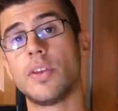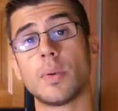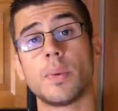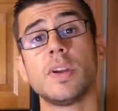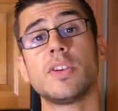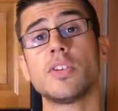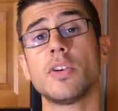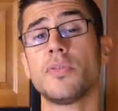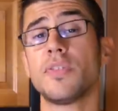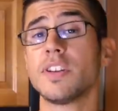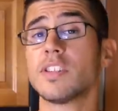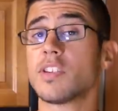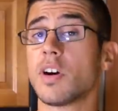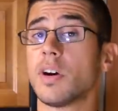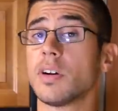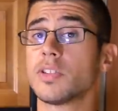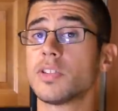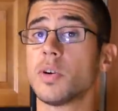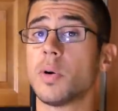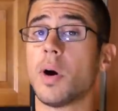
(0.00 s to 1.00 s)
Their retrofits
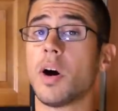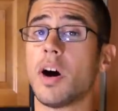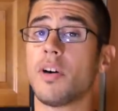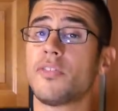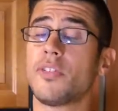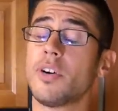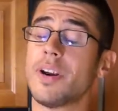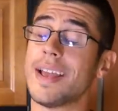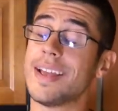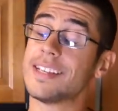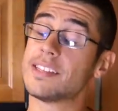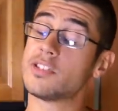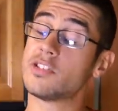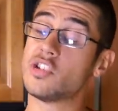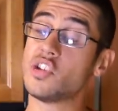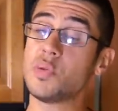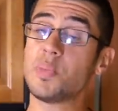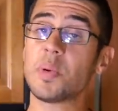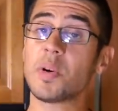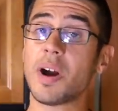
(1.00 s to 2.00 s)
also offer a
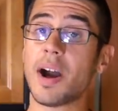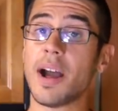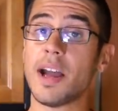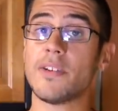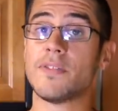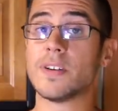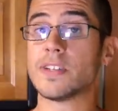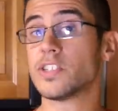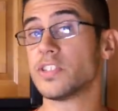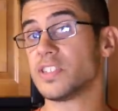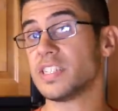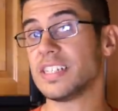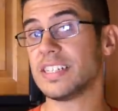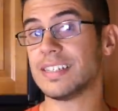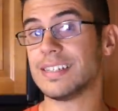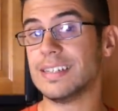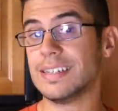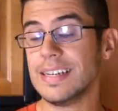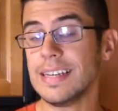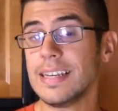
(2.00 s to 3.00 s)
super high efficiency
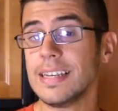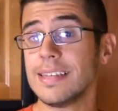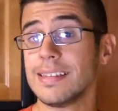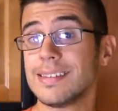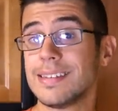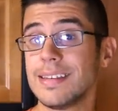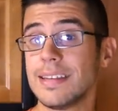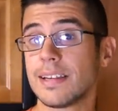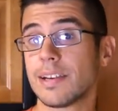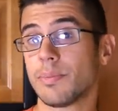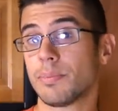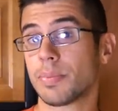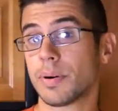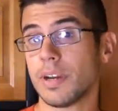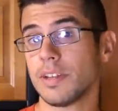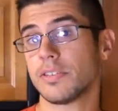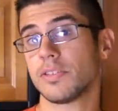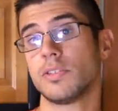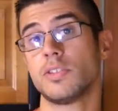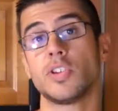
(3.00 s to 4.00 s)
DC
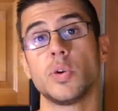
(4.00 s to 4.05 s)
compressor,